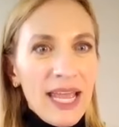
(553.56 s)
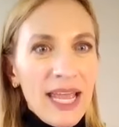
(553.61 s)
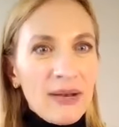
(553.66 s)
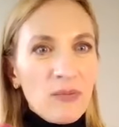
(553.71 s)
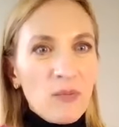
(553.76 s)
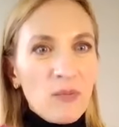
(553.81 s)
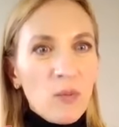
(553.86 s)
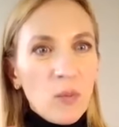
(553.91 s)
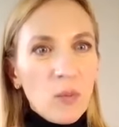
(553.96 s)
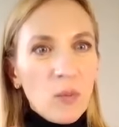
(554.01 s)

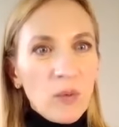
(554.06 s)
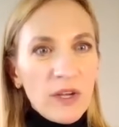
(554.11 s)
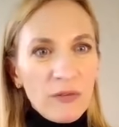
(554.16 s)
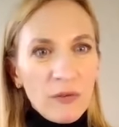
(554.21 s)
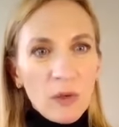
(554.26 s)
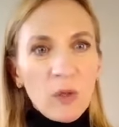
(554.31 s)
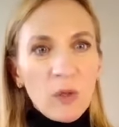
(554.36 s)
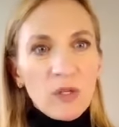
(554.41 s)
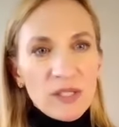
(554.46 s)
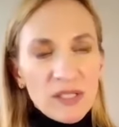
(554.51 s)
And if
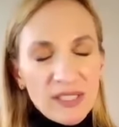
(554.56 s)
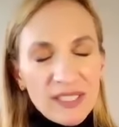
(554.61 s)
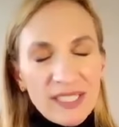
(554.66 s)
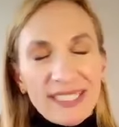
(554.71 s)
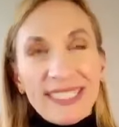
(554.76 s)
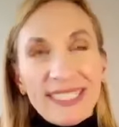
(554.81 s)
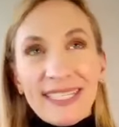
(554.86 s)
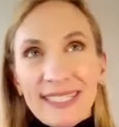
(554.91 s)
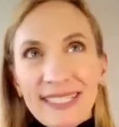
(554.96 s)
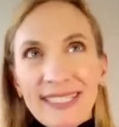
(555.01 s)
you look
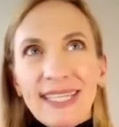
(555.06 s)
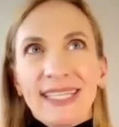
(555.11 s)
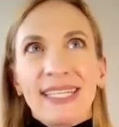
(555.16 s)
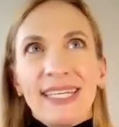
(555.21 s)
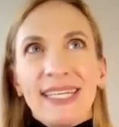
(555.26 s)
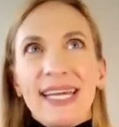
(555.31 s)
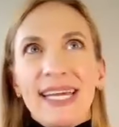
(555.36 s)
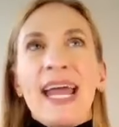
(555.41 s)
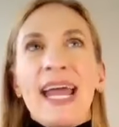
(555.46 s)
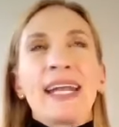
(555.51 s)

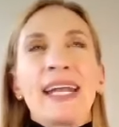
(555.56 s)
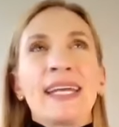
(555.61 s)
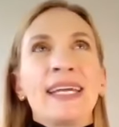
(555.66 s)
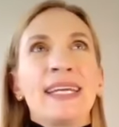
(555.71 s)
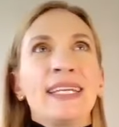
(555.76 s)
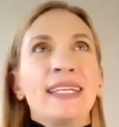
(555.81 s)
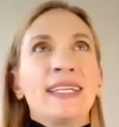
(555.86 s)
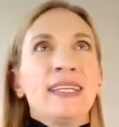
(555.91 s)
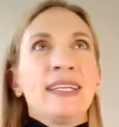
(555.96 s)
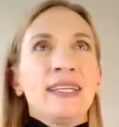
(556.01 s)
statistically at
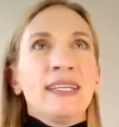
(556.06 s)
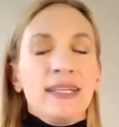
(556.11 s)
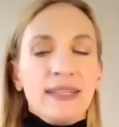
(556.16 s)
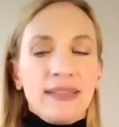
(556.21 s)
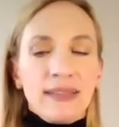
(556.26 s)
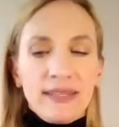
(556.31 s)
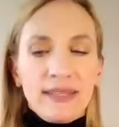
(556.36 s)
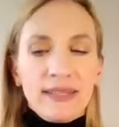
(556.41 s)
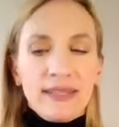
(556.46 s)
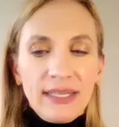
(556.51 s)
it,
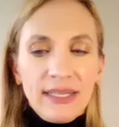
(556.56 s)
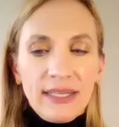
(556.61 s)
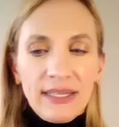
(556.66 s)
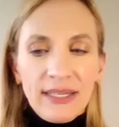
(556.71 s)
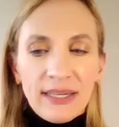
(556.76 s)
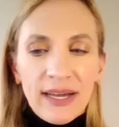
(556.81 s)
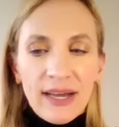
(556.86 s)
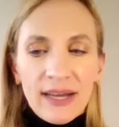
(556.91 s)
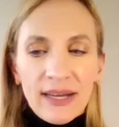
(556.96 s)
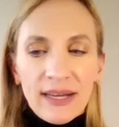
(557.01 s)

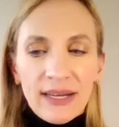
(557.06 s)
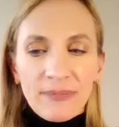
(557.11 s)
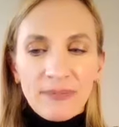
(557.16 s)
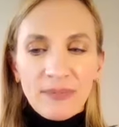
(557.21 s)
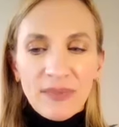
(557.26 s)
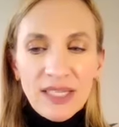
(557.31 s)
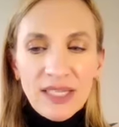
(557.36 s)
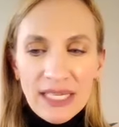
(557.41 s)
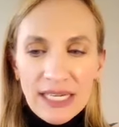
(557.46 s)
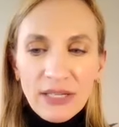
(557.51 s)
the, um,
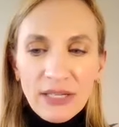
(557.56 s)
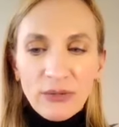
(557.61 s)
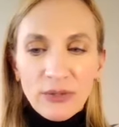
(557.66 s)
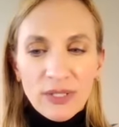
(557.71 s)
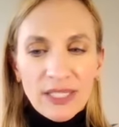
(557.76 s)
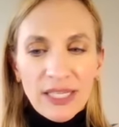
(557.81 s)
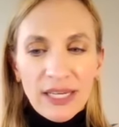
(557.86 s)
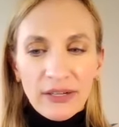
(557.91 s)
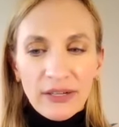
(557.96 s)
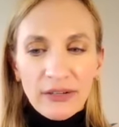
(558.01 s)
the ego
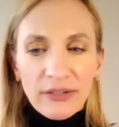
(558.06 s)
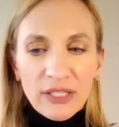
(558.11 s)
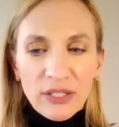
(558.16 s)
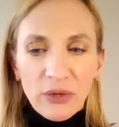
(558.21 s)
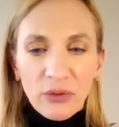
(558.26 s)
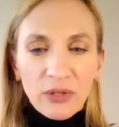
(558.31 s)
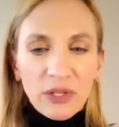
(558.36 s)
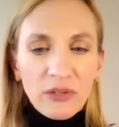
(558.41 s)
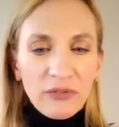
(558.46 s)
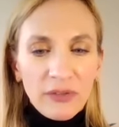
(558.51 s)
center is
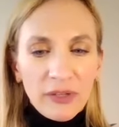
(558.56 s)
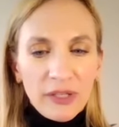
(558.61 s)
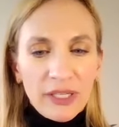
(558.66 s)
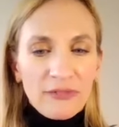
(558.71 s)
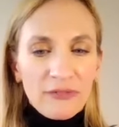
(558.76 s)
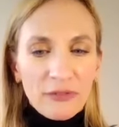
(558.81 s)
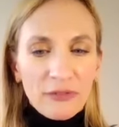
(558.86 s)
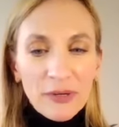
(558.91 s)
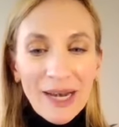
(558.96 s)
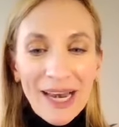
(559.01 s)
only filled
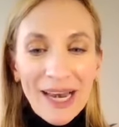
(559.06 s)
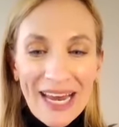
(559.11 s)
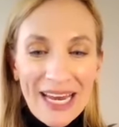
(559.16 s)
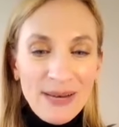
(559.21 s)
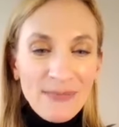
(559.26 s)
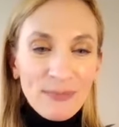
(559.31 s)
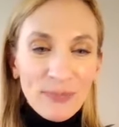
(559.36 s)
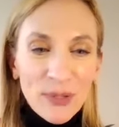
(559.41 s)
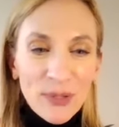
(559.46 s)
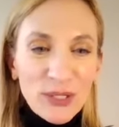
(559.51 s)
in for
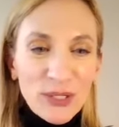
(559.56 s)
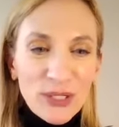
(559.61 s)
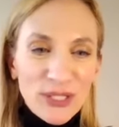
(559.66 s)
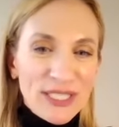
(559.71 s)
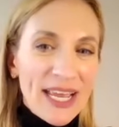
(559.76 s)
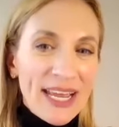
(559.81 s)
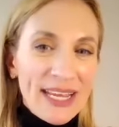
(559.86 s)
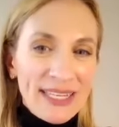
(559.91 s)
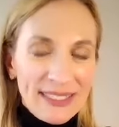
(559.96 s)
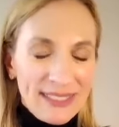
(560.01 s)

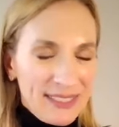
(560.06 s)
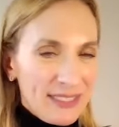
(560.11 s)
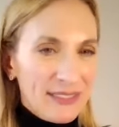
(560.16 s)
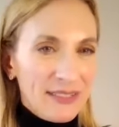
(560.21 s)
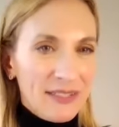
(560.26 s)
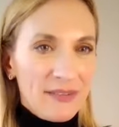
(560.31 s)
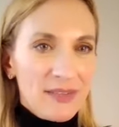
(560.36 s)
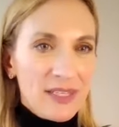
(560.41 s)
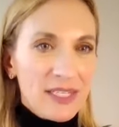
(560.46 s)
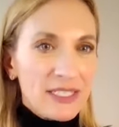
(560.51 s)
8%
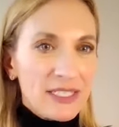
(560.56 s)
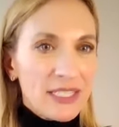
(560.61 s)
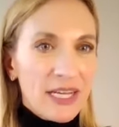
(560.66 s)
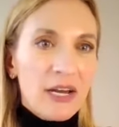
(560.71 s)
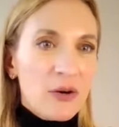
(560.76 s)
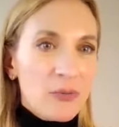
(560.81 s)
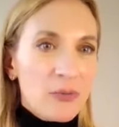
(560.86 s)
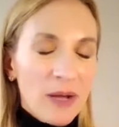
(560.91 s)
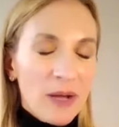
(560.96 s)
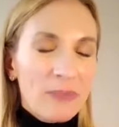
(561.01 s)
of the
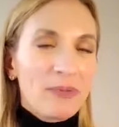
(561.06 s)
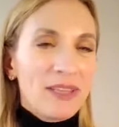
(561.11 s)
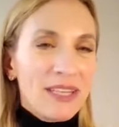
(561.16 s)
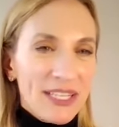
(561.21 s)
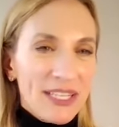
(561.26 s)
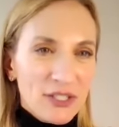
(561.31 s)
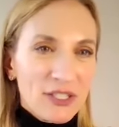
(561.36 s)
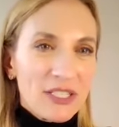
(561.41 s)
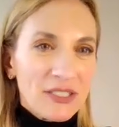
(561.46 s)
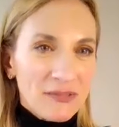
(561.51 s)
entire
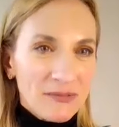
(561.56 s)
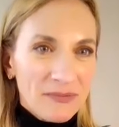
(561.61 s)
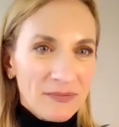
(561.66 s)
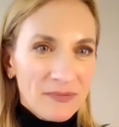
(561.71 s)
population.